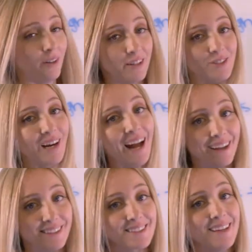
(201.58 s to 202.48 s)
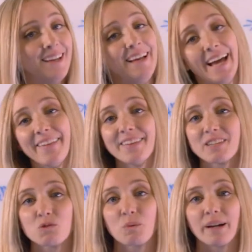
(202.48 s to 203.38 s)
is your ads. And this
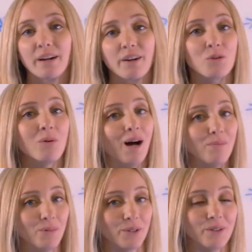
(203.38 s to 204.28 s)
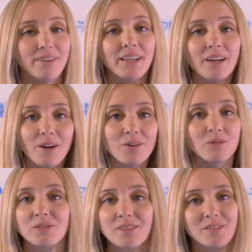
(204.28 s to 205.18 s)
is where you will upload your
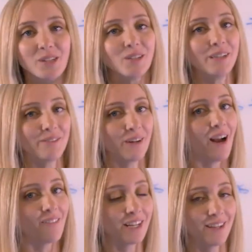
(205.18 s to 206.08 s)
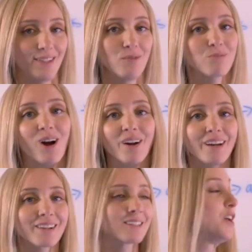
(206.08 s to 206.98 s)
videos. So if you're advertising a product,